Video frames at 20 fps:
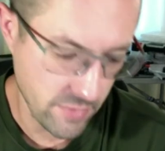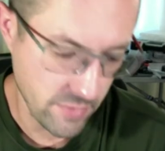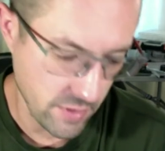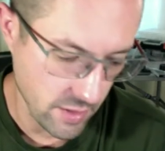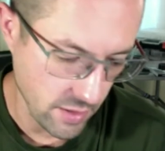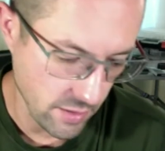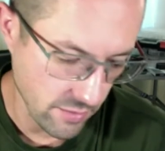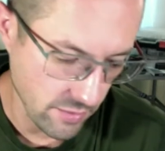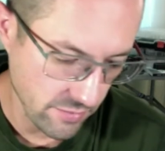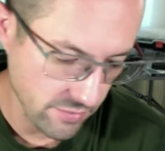
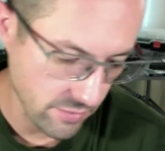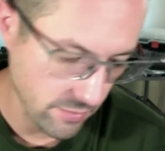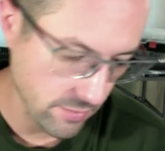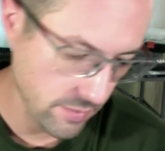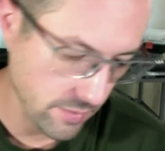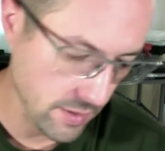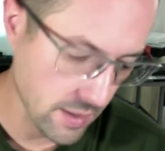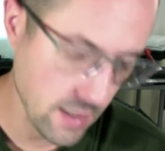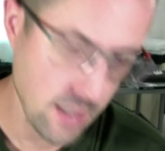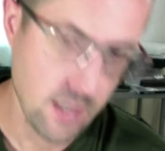
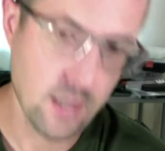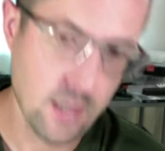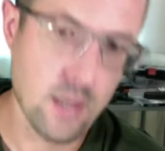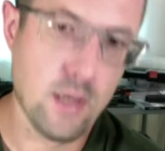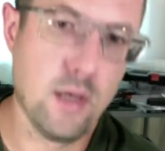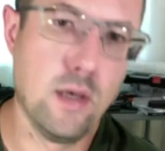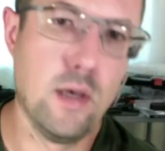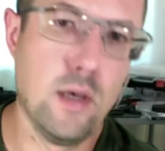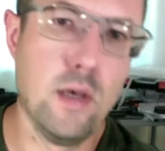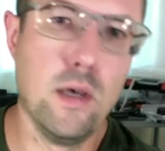So
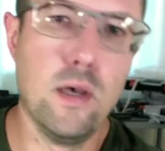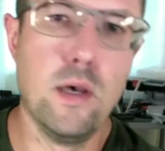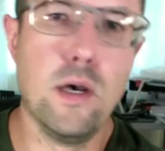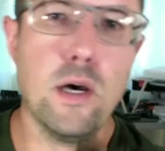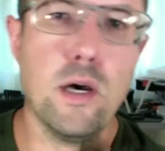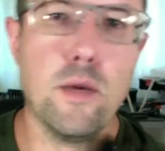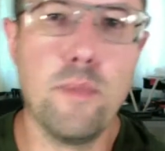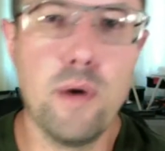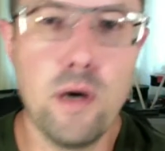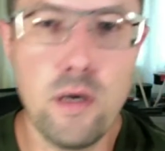
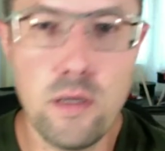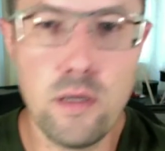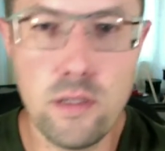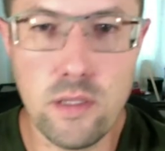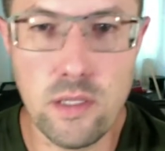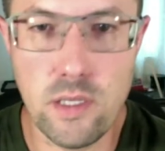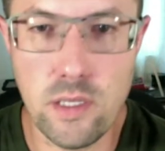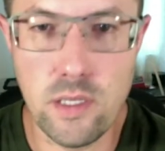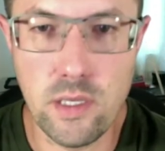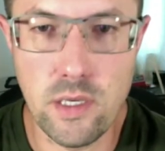upon
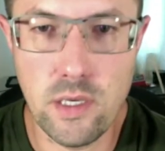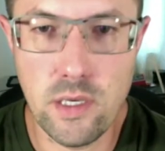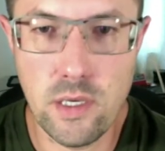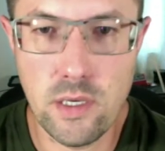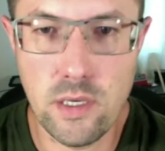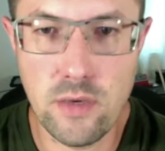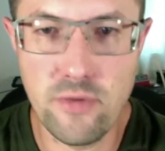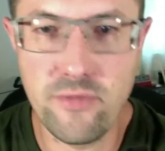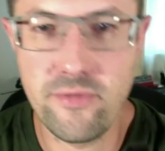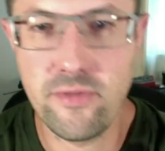the
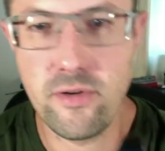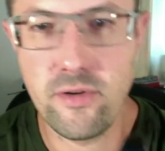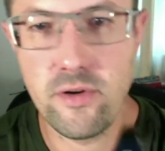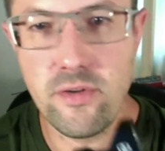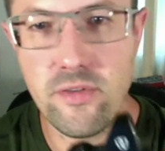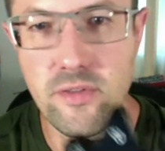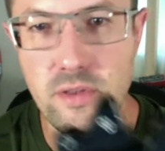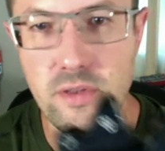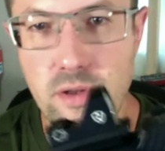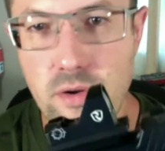
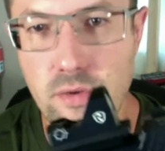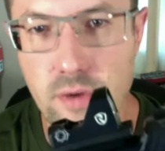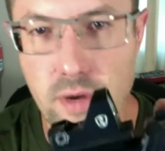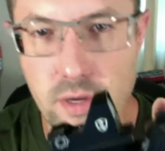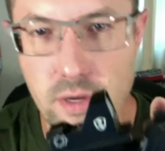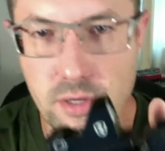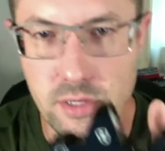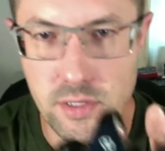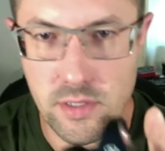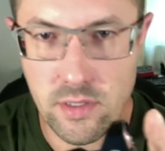first
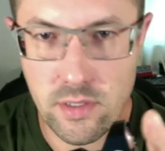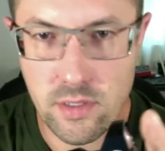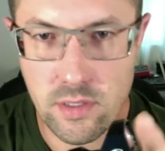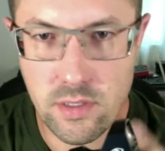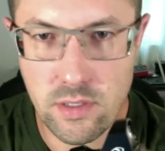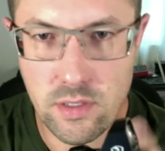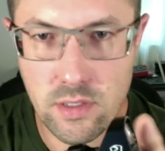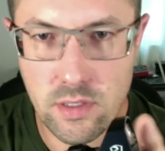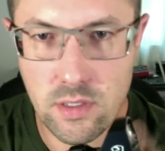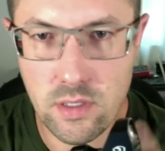iteration
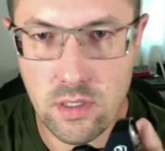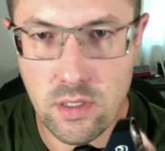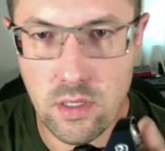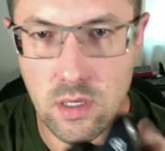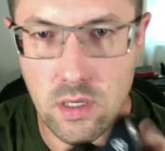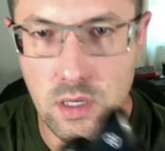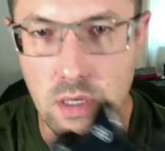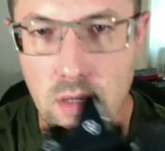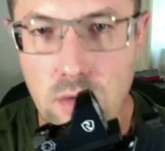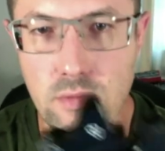
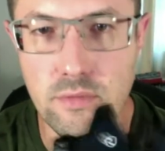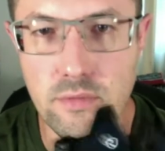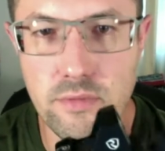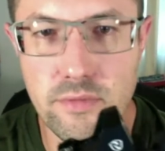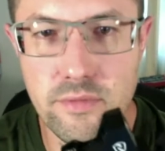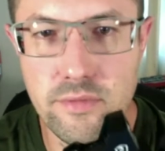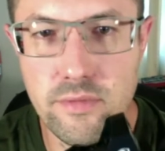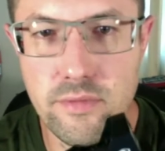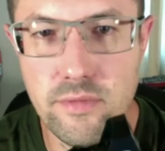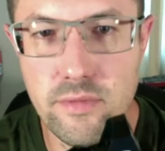
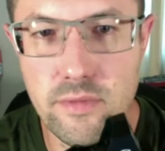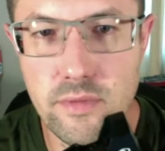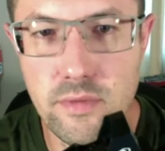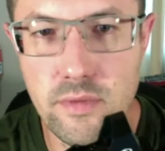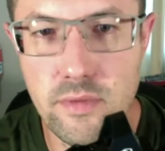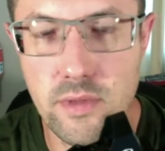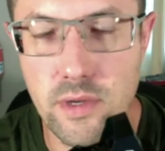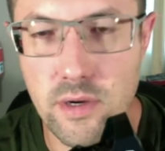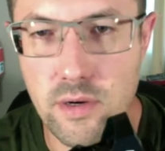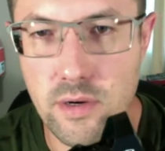of
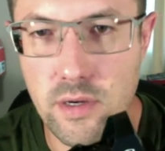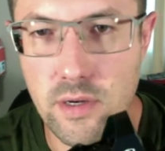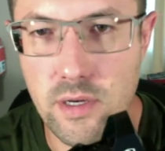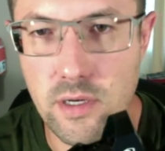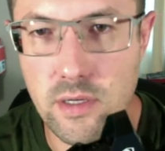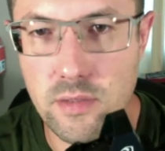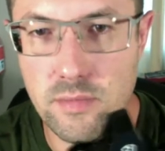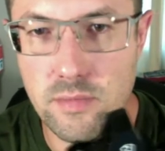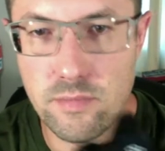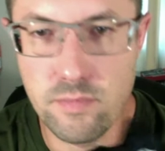
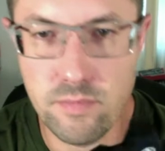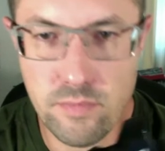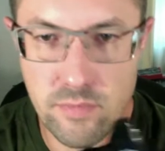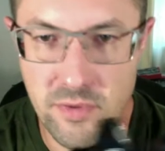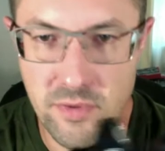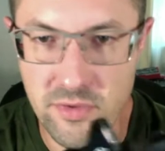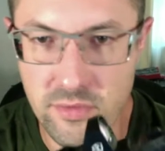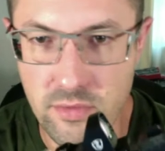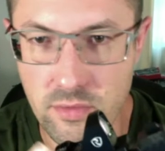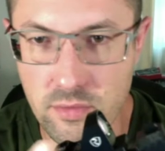their
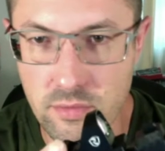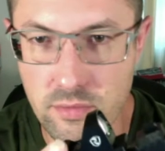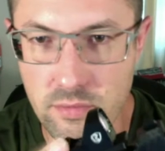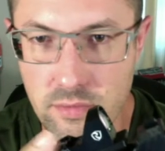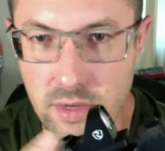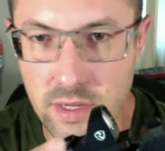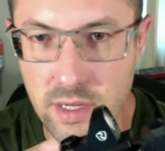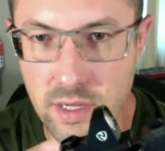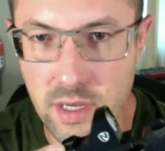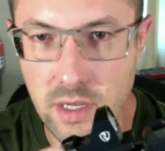pistol
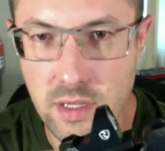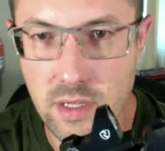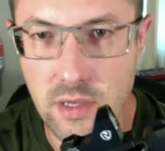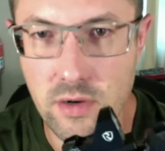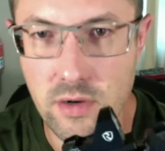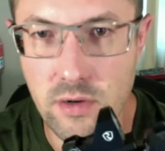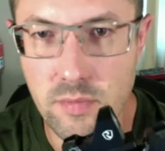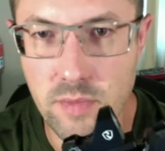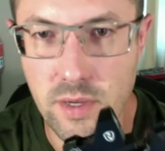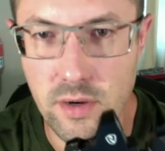red dot, they
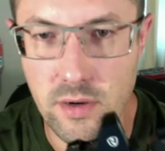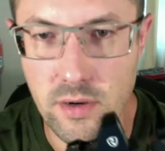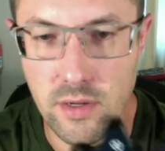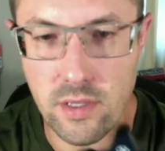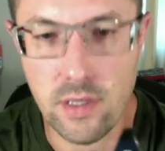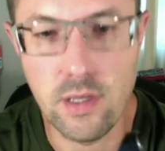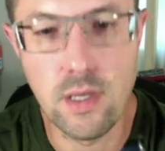call it PRD,